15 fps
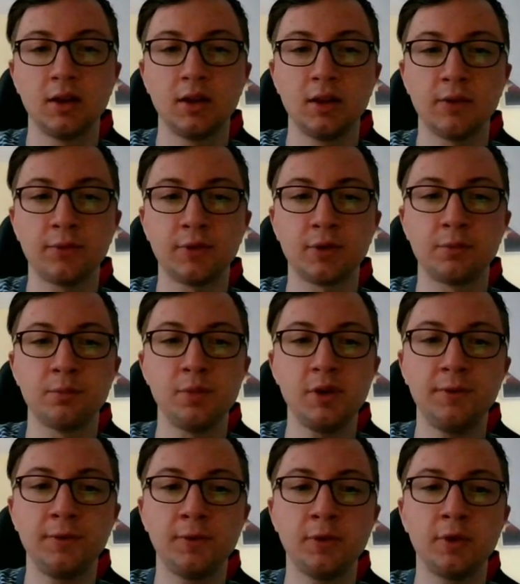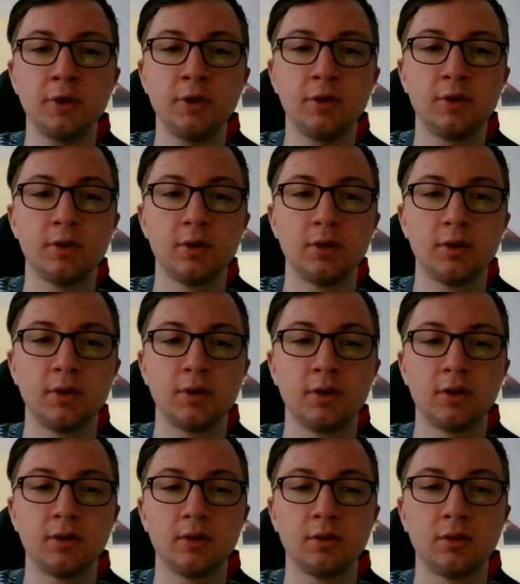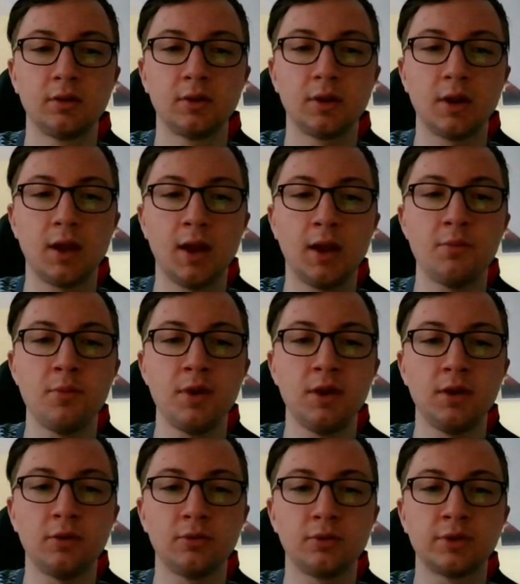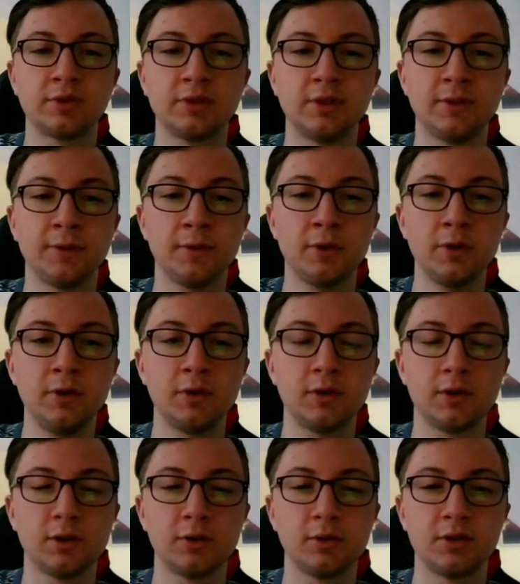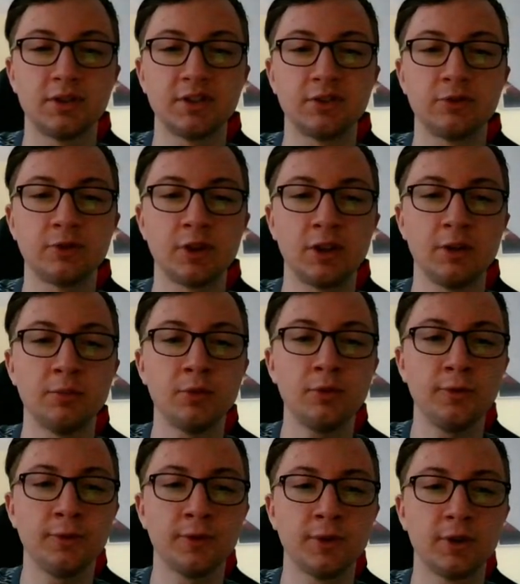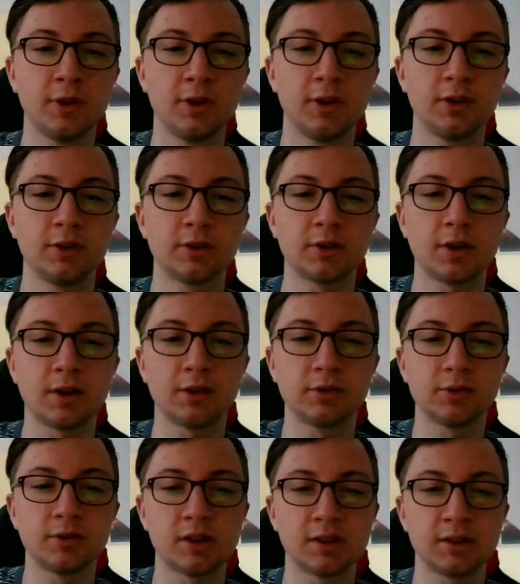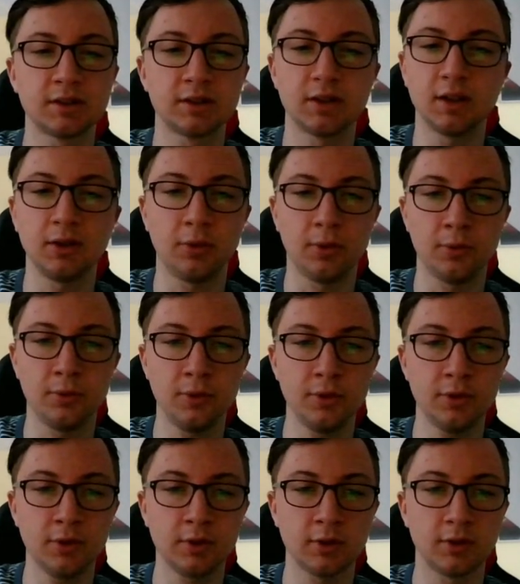And after b4, ab rook c4, which is a tricky move, trying to just take with the rook.